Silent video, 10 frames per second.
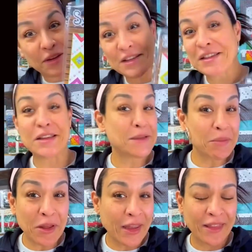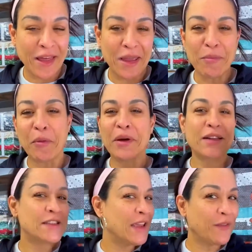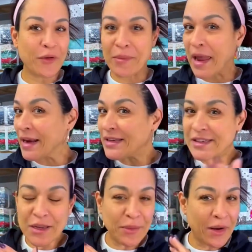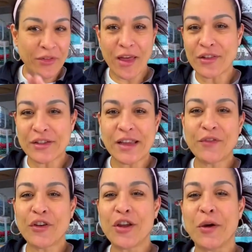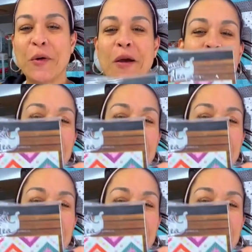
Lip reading: this ends up looking like, but we're going to take it from A to Z, whatever that looks like for you.